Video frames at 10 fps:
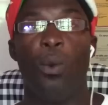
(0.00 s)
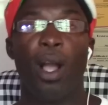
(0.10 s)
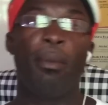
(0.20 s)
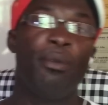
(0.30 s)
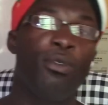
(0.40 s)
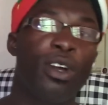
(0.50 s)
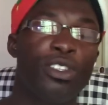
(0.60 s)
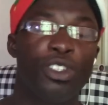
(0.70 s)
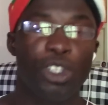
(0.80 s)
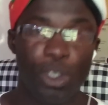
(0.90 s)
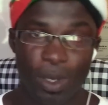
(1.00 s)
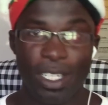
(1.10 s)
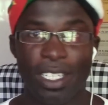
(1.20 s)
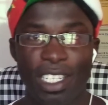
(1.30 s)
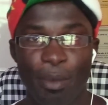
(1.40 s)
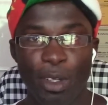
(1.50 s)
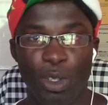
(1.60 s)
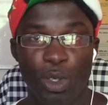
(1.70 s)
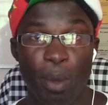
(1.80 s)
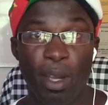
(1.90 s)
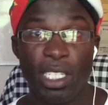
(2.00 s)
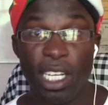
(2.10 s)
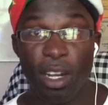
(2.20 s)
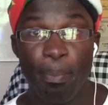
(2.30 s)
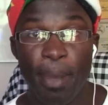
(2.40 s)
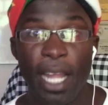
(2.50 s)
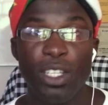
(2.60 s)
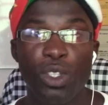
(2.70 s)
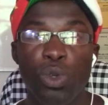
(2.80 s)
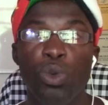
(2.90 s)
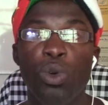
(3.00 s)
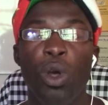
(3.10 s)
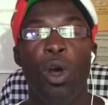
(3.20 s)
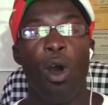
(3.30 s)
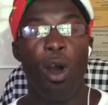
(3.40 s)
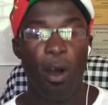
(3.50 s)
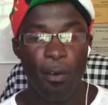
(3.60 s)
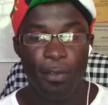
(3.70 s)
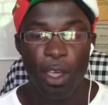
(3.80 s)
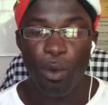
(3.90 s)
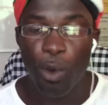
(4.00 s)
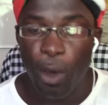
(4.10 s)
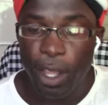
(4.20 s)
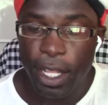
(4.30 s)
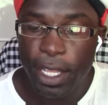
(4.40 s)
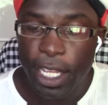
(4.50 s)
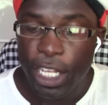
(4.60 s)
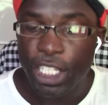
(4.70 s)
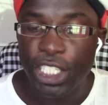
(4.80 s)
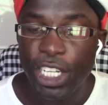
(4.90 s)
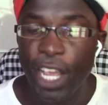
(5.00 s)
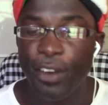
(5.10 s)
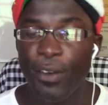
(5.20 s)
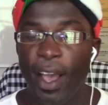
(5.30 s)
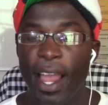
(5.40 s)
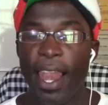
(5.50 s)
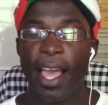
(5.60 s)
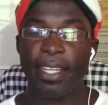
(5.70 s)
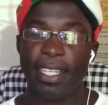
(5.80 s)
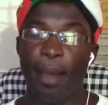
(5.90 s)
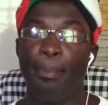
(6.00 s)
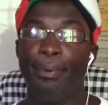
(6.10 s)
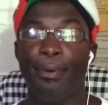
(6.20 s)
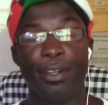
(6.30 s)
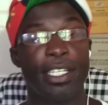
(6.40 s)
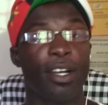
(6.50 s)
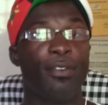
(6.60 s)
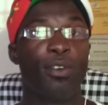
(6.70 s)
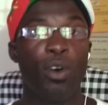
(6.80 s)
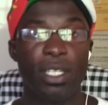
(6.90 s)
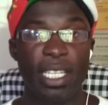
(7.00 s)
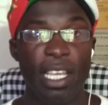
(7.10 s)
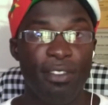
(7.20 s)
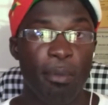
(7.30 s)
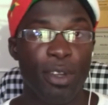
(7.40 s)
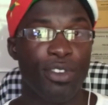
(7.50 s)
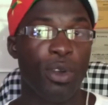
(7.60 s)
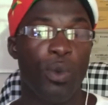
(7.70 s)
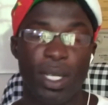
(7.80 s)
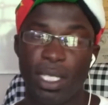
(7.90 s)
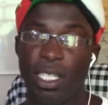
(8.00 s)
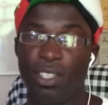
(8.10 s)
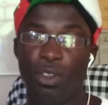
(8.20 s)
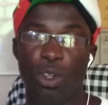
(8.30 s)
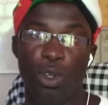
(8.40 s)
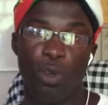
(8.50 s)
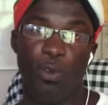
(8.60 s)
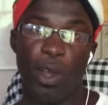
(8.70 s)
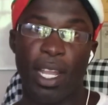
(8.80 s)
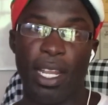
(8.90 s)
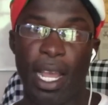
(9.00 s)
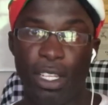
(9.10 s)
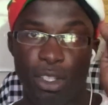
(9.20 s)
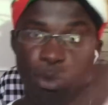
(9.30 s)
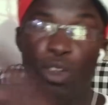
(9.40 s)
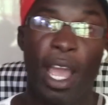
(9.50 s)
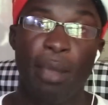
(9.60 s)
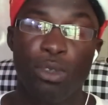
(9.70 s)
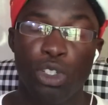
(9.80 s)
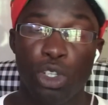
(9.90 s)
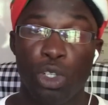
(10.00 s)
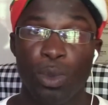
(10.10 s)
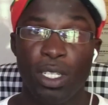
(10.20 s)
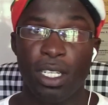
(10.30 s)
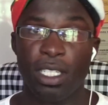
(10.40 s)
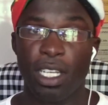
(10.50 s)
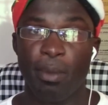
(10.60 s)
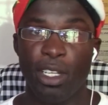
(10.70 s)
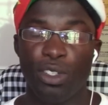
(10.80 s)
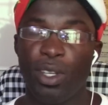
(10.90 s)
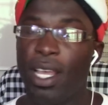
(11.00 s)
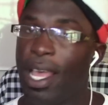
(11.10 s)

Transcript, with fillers: Welcome everyone to Junosuede Justice Commentary. So I'm going to check out part 2 of the Royal Chitralada project. Of course, thank you very much for requesting this video. Don't forget guys, subscribe to Junosuede Justice Commentary.